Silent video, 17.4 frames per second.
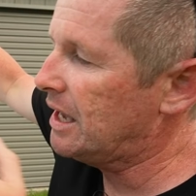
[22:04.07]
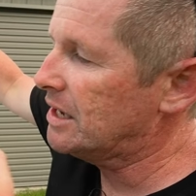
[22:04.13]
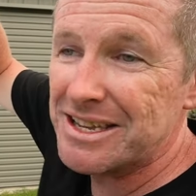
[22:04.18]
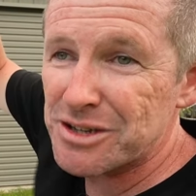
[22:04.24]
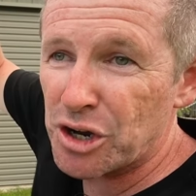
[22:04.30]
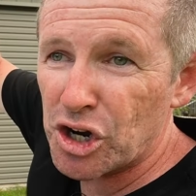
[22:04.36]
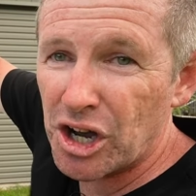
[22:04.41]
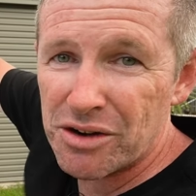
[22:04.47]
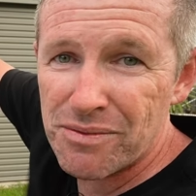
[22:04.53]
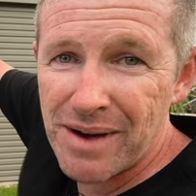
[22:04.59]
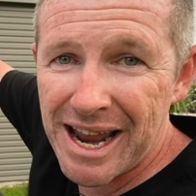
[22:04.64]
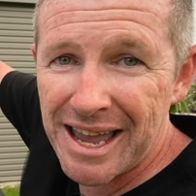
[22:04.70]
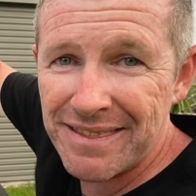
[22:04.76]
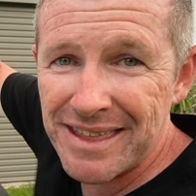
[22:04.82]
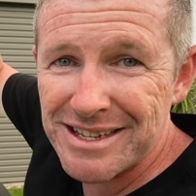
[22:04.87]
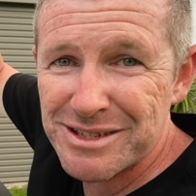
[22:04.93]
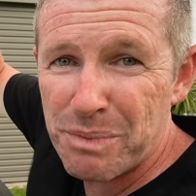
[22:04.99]
So I got
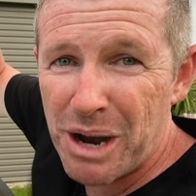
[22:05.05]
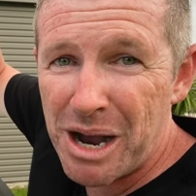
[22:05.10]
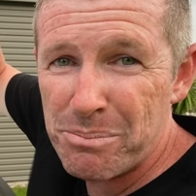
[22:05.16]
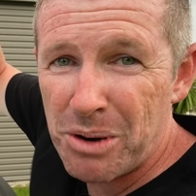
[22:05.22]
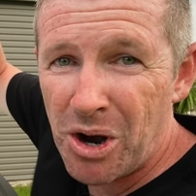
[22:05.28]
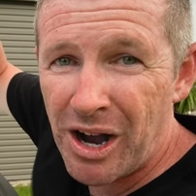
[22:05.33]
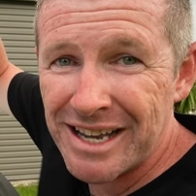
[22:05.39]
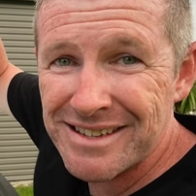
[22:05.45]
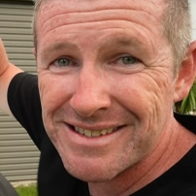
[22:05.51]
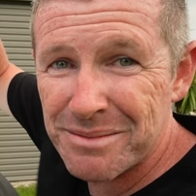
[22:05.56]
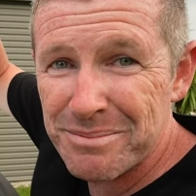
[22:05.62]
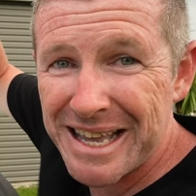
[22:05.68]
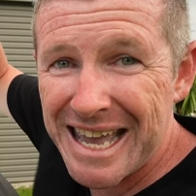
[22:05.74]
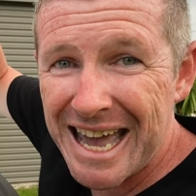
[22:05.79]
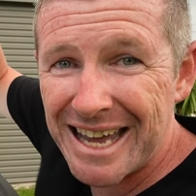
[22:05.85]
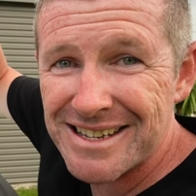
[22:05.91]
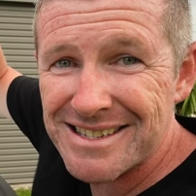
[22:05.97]
around this by buying some
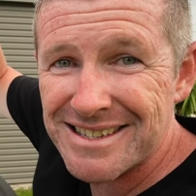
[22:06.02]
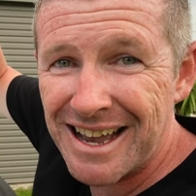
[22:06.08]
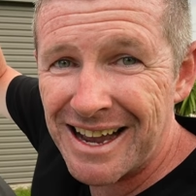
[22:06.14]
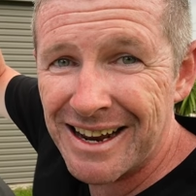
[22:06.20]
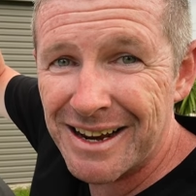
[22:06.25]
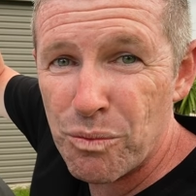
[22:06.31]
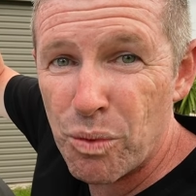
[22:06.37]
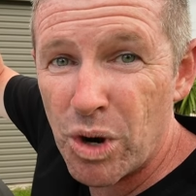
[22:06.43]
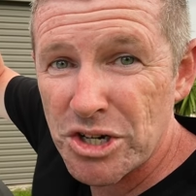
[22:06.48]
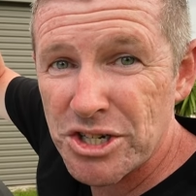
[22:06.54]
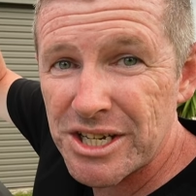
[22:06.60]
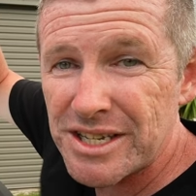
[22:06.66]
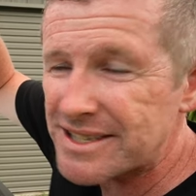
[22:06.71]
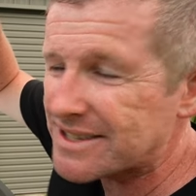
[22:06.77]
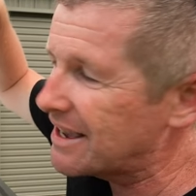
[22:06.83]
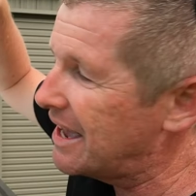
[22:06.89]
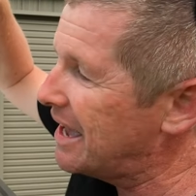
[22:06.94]
countersunk
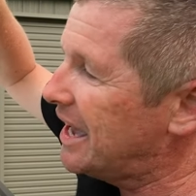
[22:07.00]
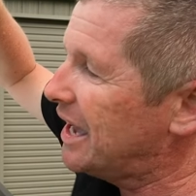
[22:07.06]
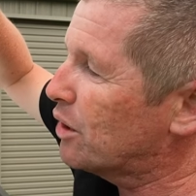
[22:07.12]
washers,